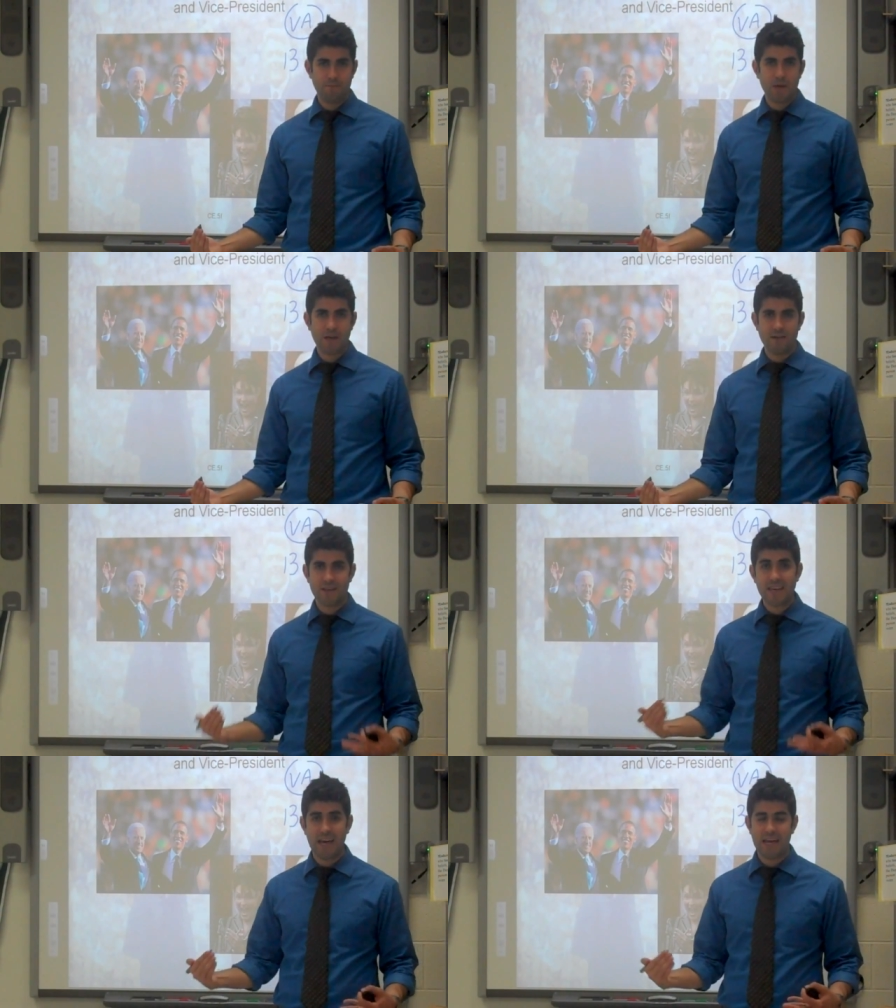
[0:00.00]

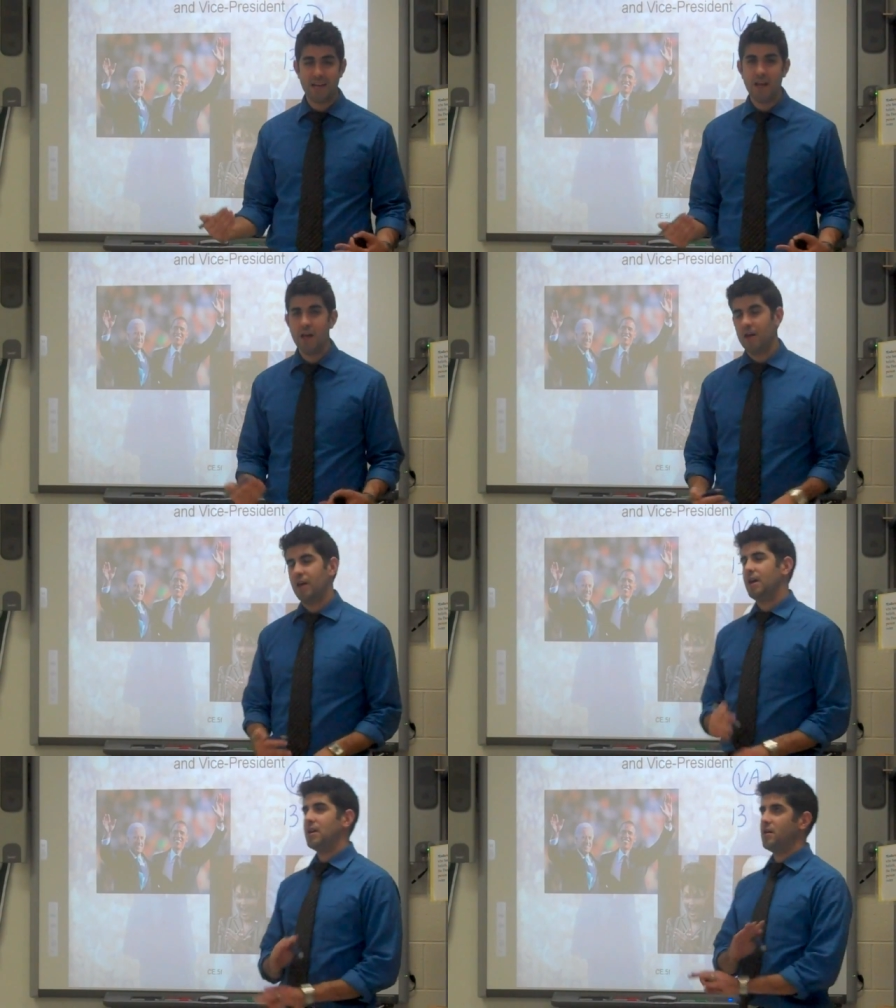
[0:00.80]
Because again,
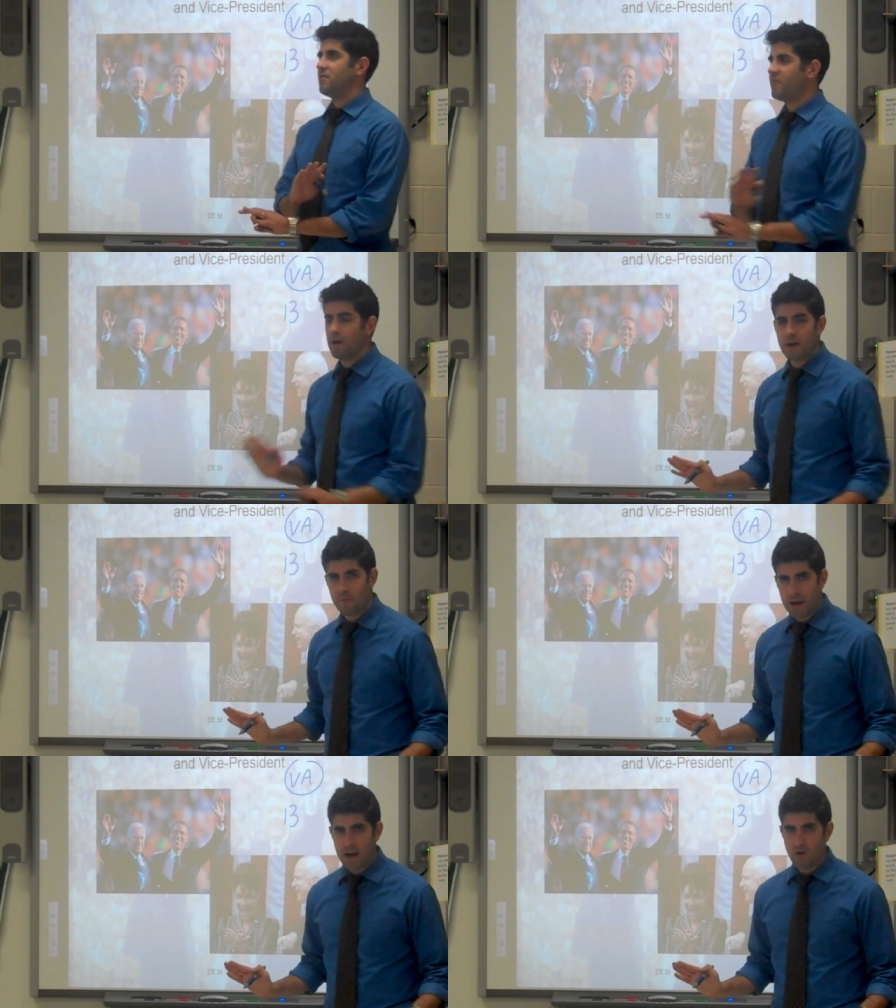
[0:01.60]
in a
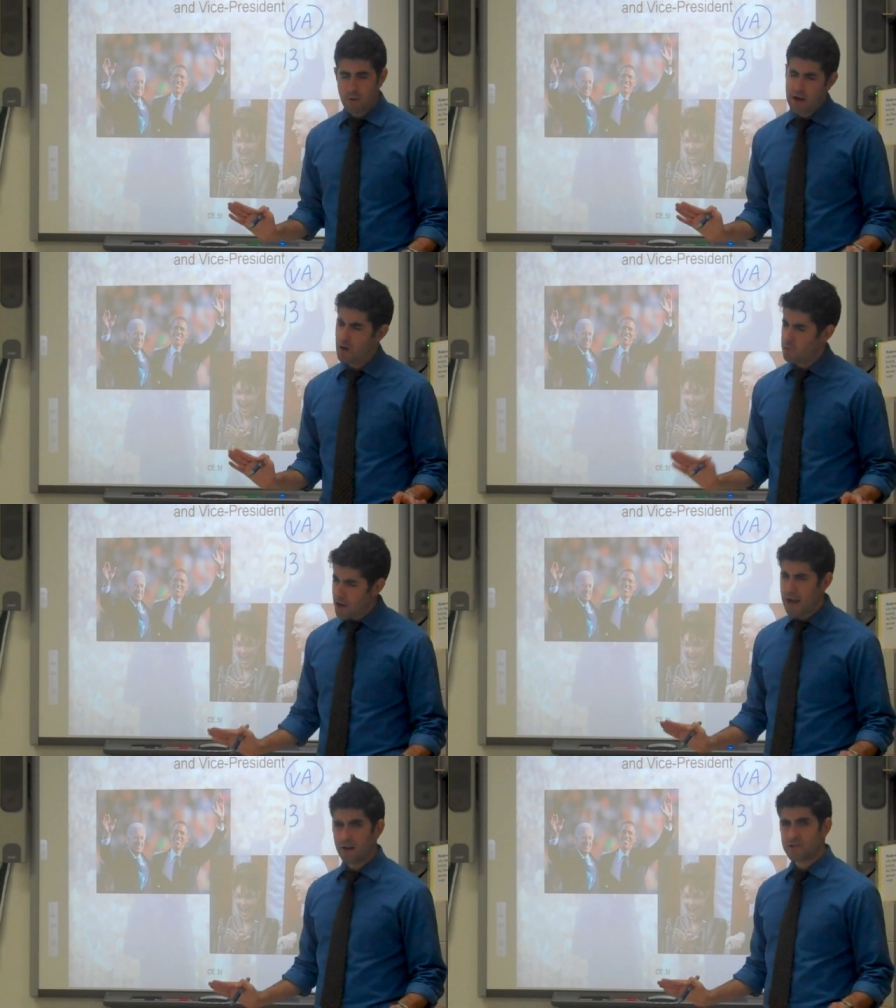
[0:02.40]
very
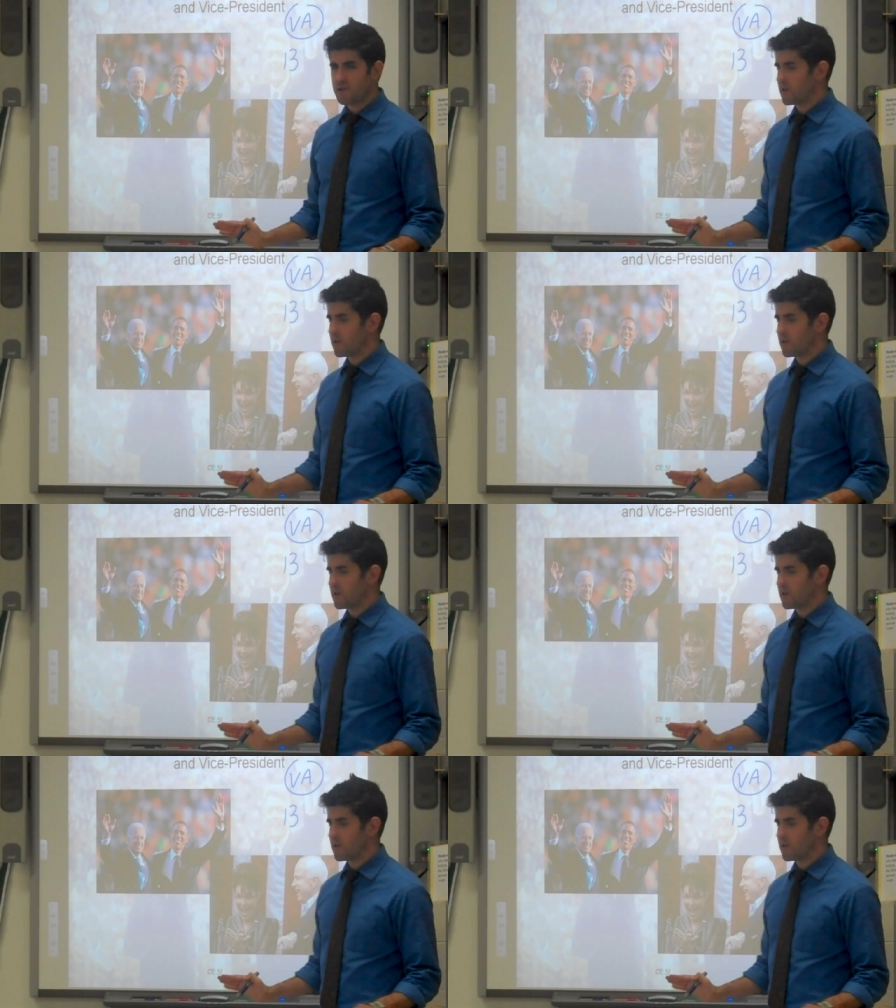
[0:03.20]
rare